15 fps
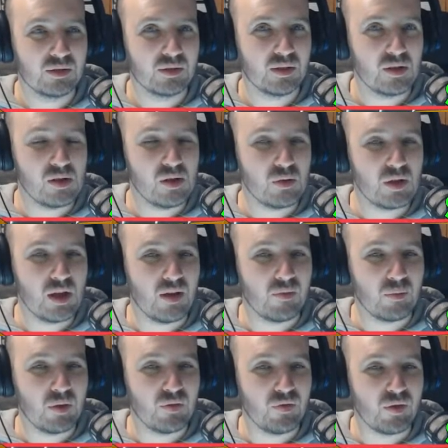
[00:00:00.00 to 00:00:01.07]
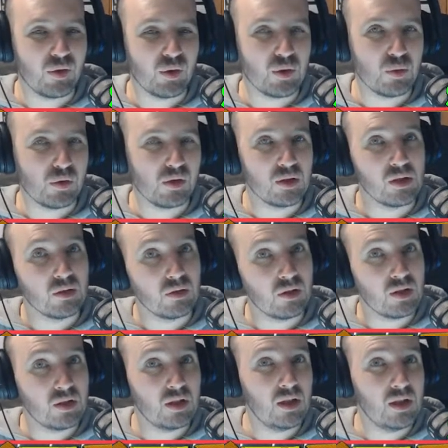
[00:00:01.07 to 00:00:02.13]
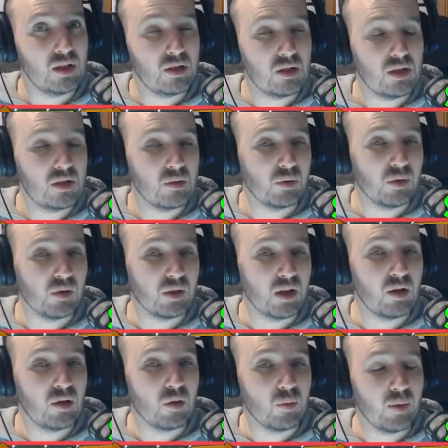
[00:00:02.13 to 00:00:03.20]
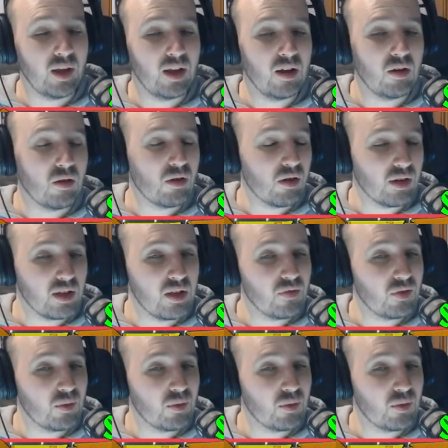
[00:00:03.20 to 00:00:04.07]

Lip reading: They used to have them in Forge World. So to see something like that come back, or even